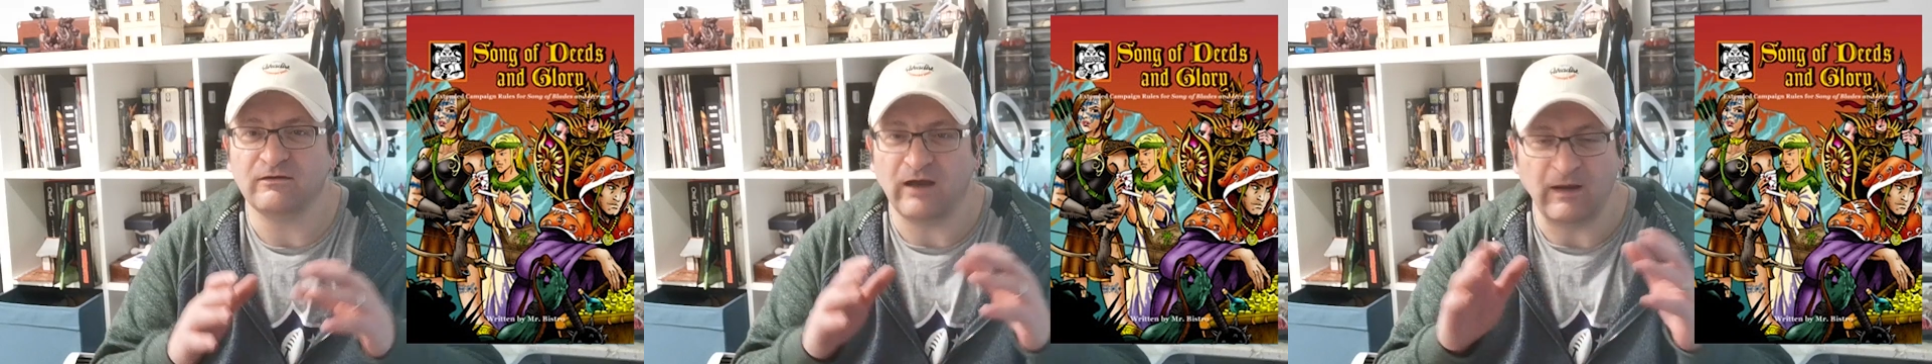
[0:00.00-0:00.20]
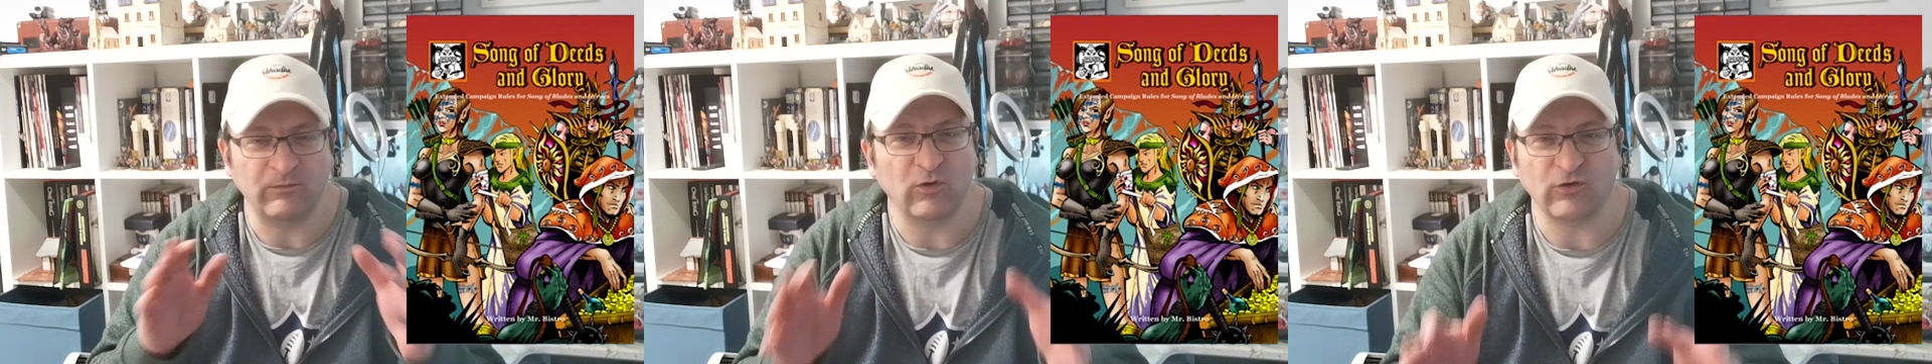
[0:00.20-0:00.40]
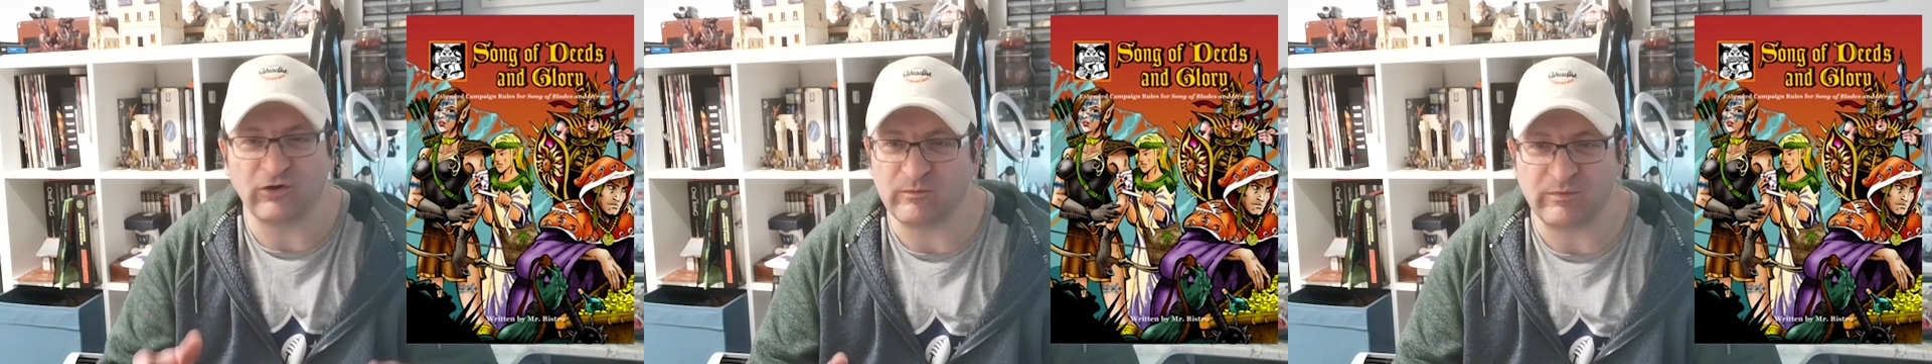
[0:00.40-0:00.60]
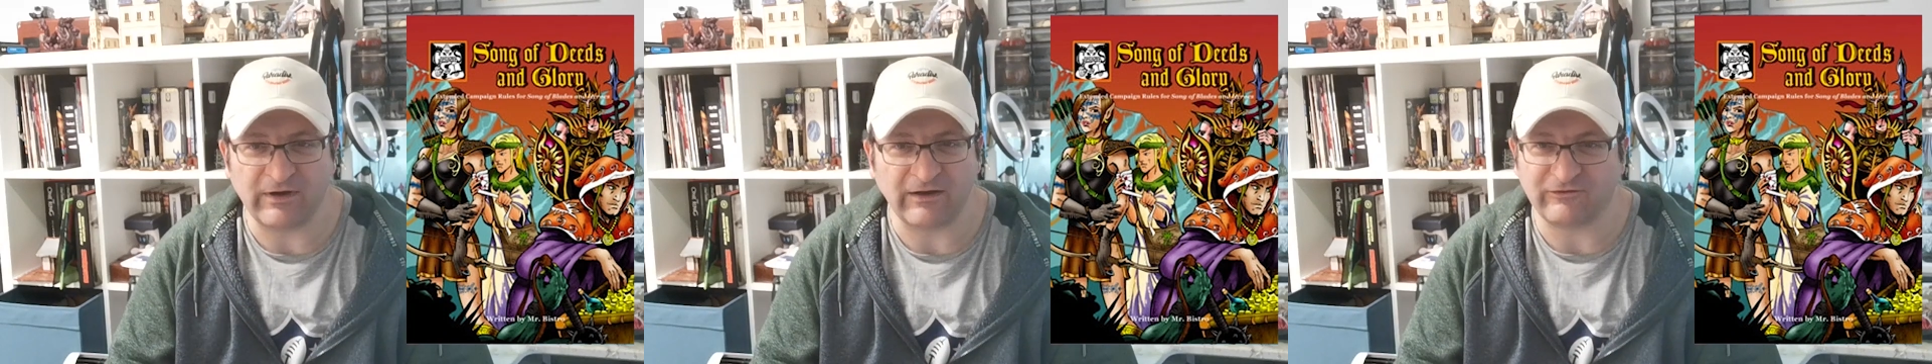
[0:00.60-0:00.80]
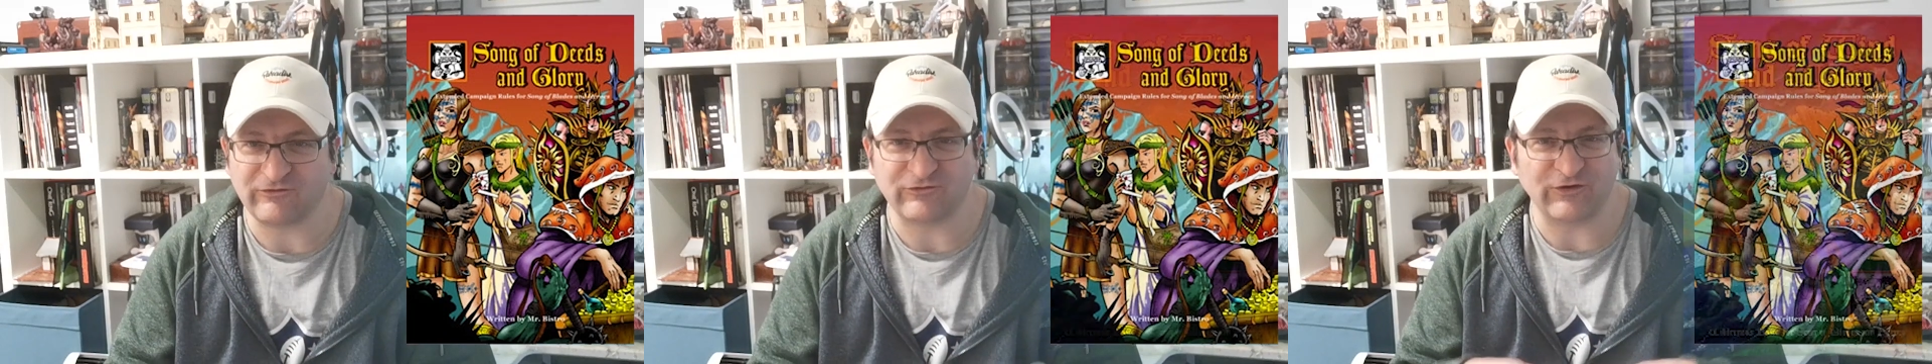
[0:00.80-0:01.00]
I'm not going to
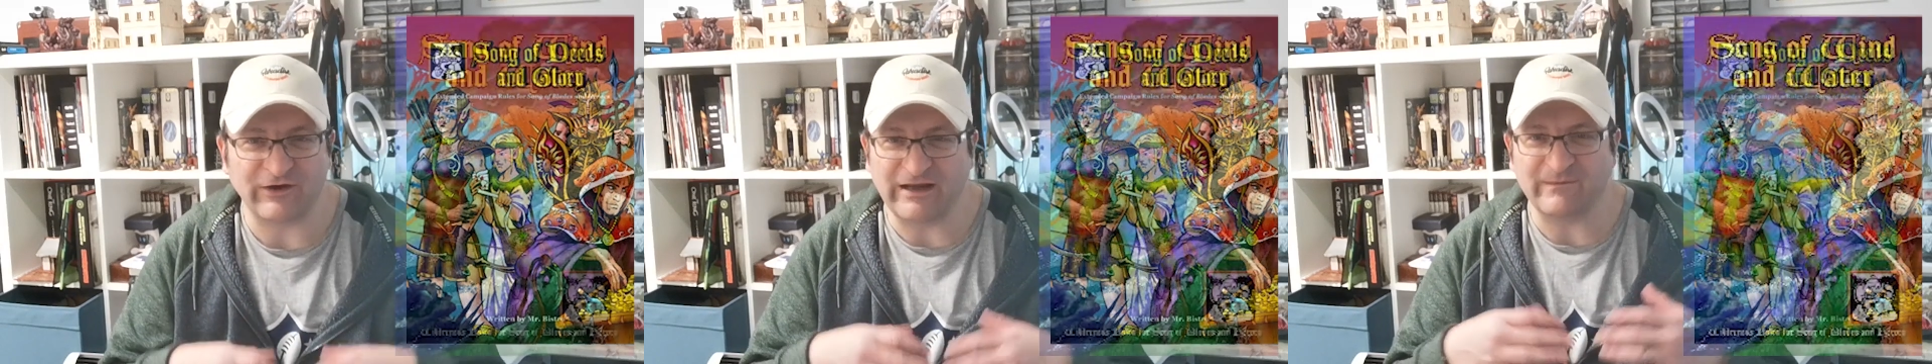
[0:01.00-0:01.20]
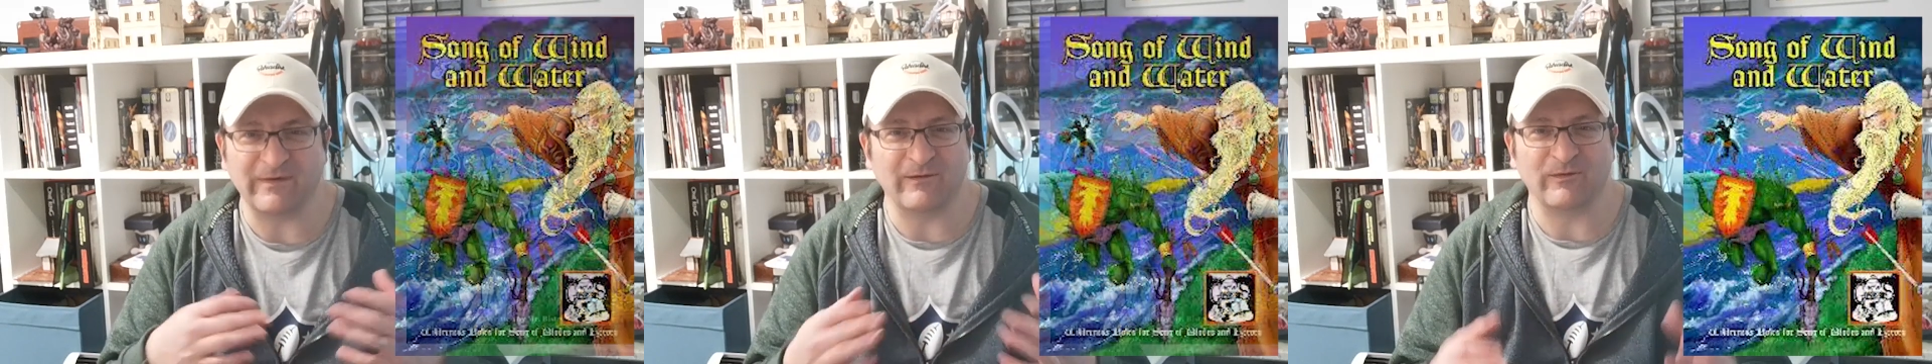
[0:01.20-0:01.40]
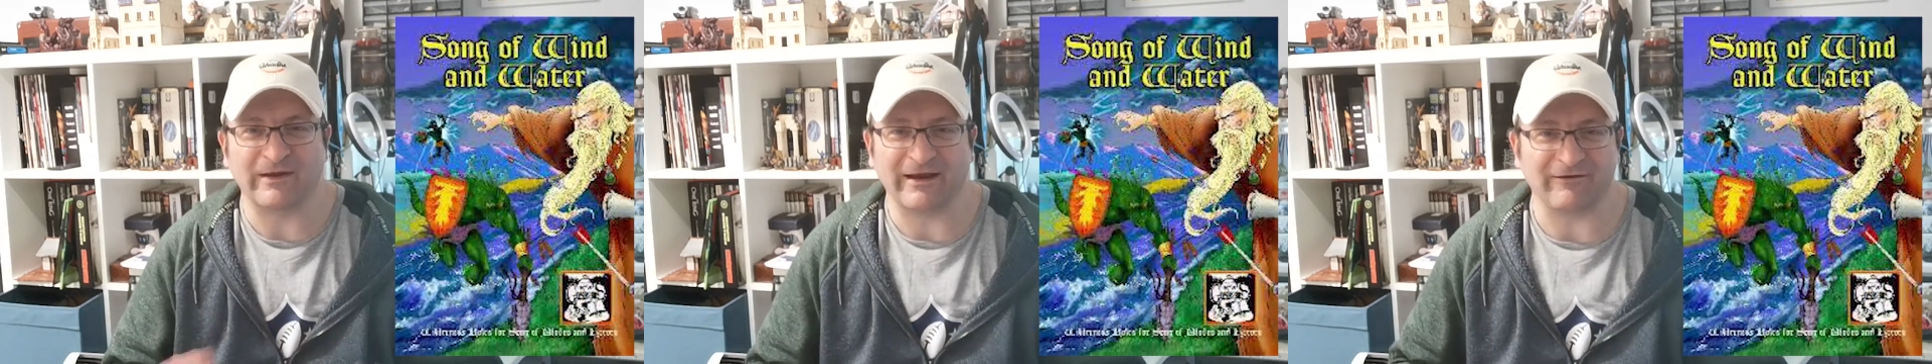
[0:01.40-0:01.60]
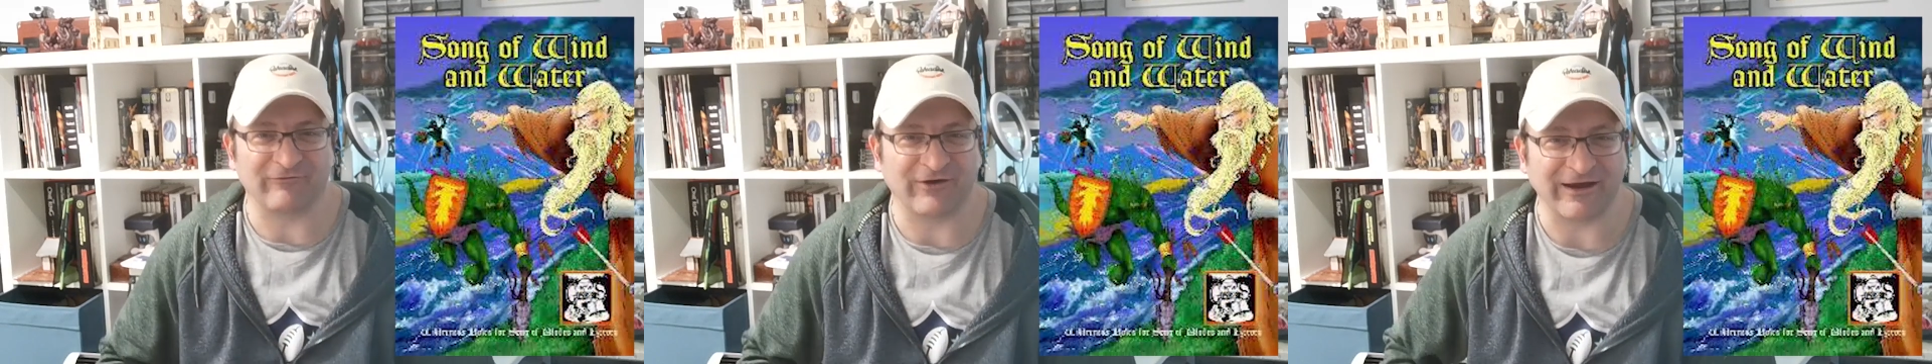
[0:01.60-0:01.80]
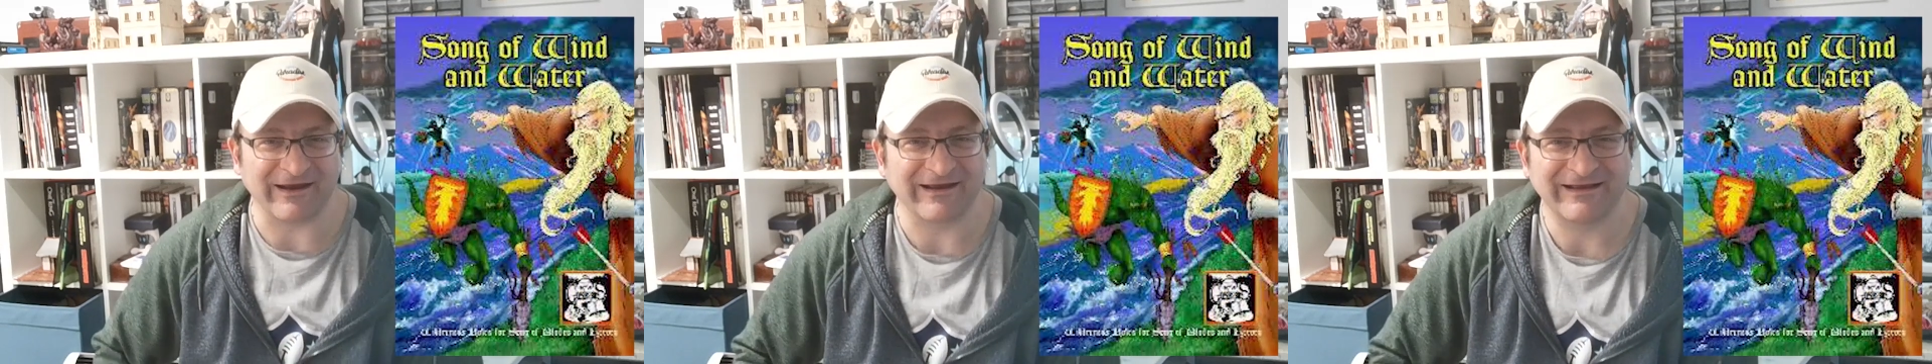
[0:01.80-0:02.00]
pronounce his surname. I won't get it
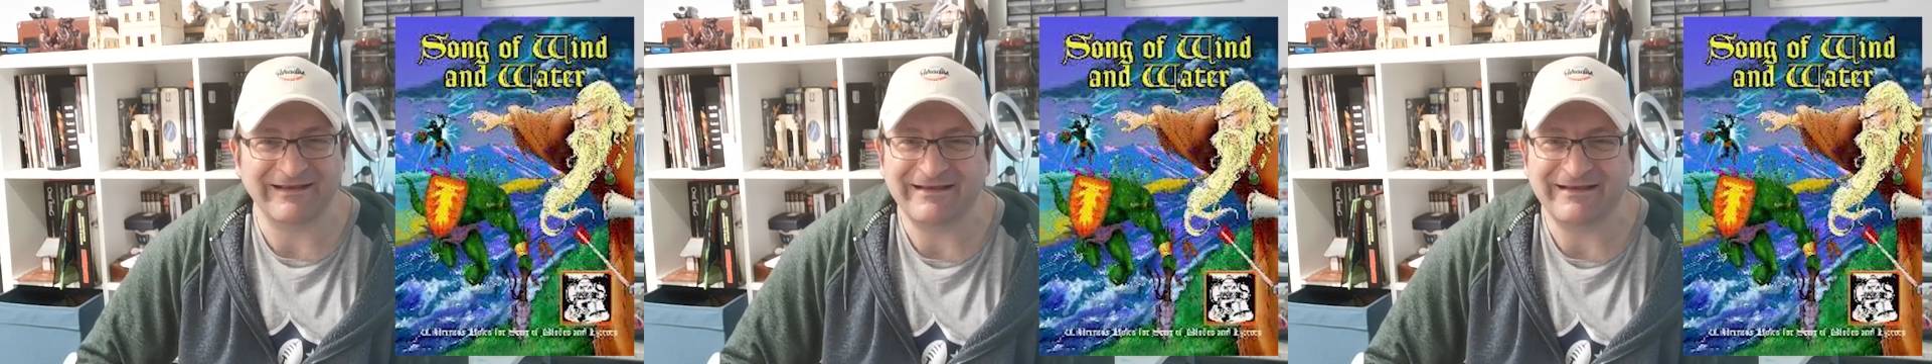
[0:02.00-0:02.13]
right.